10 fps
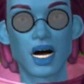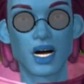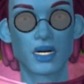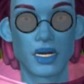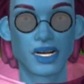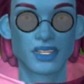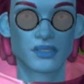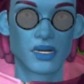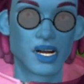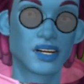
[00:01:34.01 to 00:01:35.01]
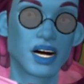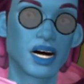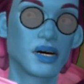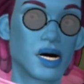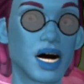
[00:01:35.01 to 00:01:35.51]
I normally explain
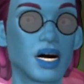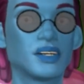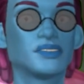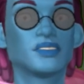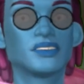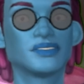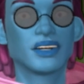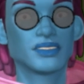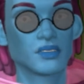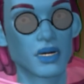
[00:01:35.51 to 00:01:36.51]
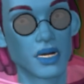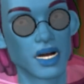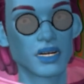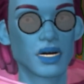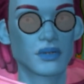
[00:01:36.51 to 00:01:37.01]
Sonic Pi like an
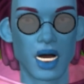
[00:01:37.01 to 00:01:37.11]
instrument.